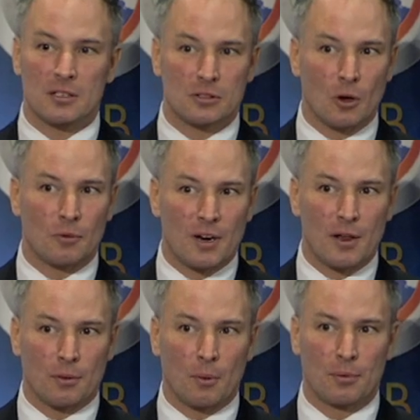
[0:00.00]
is not very
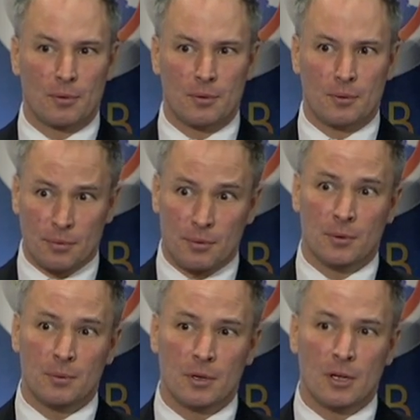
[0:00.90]
thought
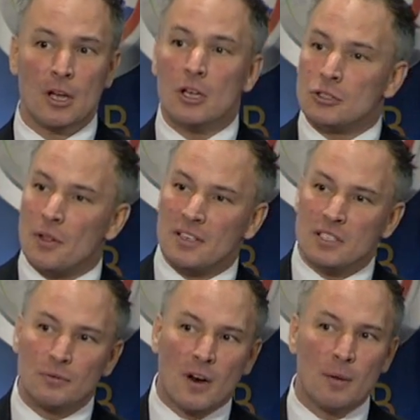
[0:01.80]
through? So this
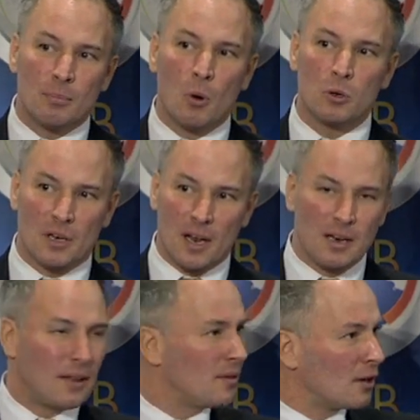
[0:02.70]
is very important,
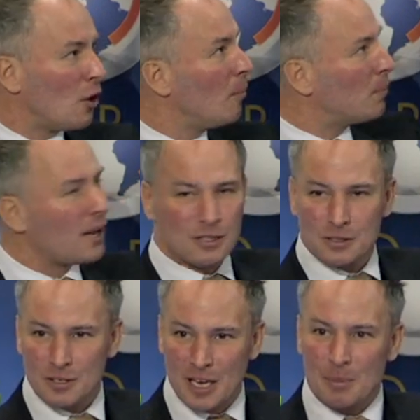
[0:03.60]
and the
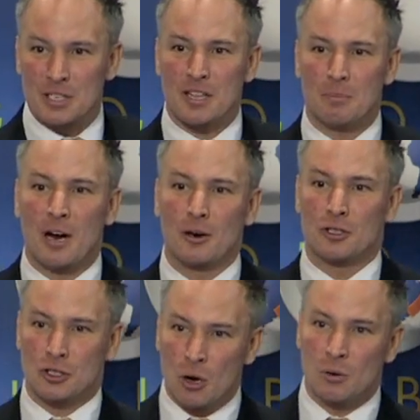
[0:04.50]
complex image that
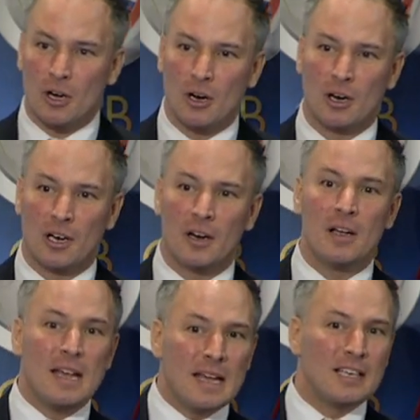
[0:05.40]
Margaret showed earlier
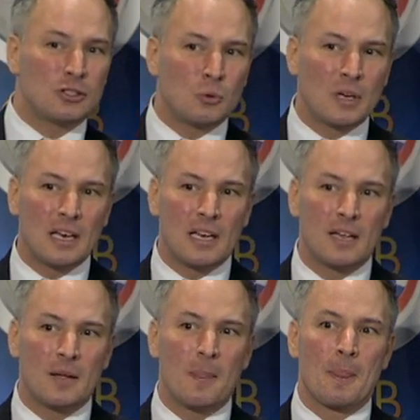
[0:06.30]
is
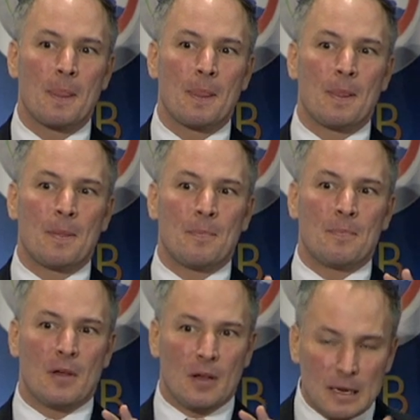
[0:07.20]
really
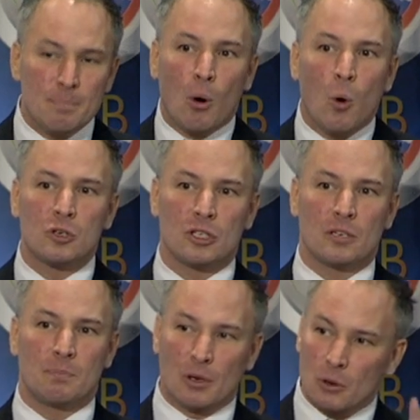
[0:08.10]

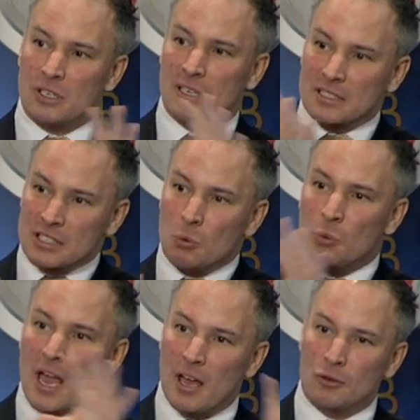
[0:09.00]
important, because it's the
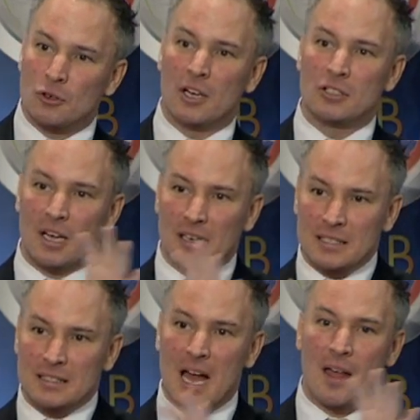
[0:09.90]
way of trying to
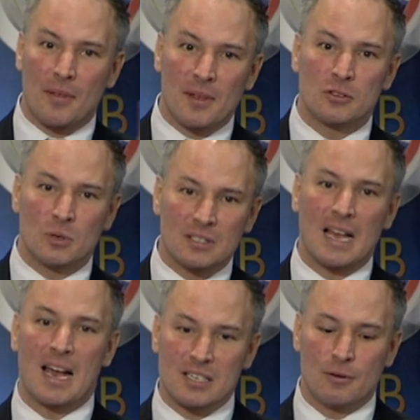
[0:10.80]
understand that these risks
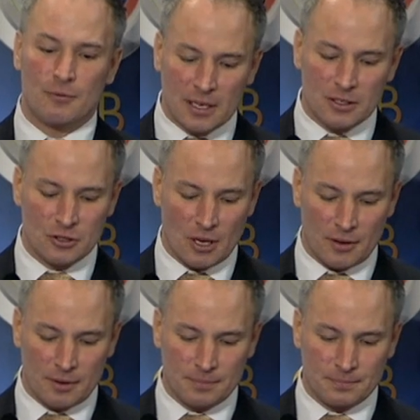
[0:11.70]
actually affect each
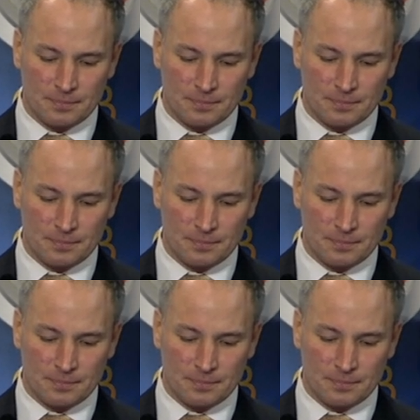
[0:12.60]
other.